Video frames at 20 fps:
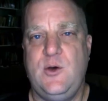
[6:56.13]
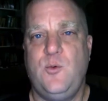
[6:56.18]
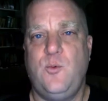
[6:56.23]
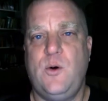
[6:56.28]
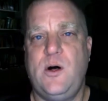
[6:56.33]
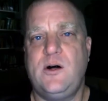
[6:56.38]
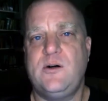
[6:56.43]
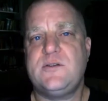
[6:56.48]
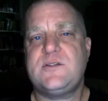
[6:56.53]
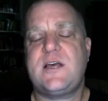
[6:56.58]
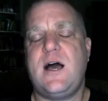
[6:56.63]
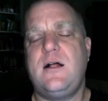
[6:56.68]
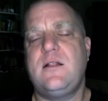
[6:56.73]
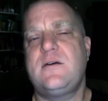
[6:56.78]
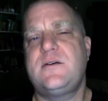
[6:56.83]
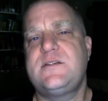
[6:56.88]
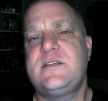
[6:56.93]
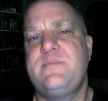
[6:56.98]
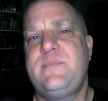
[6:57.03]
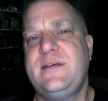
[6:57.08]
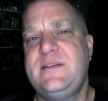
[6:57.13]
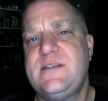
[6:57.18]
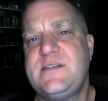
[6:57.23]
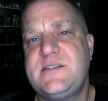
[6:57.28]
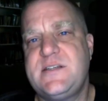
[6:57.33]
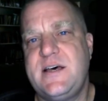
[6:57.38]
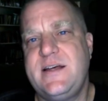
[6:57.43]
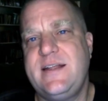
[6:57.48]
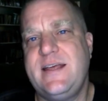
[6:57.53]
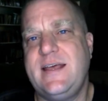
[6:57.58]
Well, scholars have been
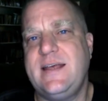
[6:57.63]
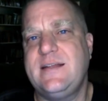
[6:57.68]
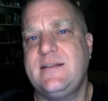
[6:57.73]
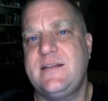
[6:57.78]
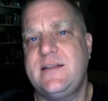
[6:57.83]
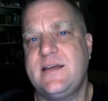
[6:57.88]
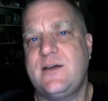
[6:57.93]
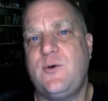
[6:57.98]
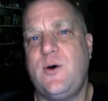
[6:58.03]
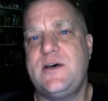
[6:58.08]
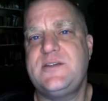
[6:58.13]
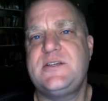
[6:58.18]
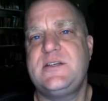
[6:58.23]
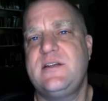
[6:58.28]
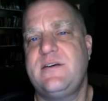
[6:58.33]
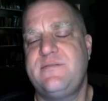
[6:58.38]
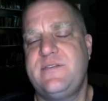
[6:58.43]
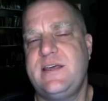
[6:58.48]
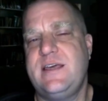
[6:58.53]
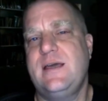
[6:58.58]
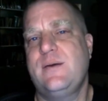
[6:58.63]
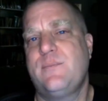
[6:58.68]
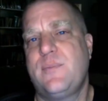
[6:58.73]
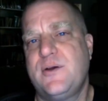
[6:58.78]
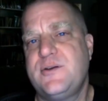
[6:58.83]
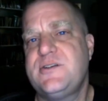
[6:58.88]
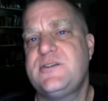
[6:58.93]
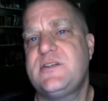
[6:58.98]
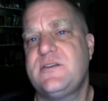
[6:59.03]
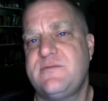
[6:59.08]
studying the question of the
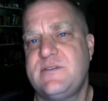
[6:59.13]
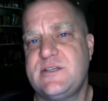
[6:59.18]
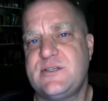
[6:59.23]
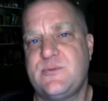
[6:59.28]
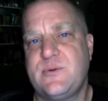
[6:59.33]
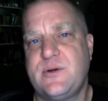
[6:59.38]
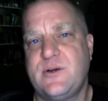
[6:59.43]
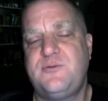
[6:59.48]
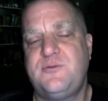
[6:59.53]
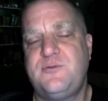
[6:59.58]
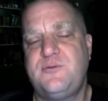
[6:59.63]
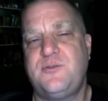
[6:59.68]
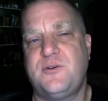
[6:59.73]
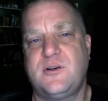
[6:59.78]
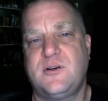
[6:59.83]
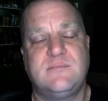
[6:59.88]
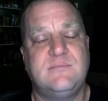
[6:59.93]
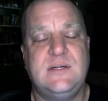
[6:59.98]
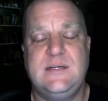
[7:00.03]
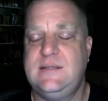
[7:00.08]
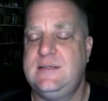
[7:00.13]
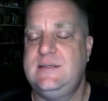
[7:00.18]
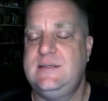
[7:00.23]
emergence of Israel for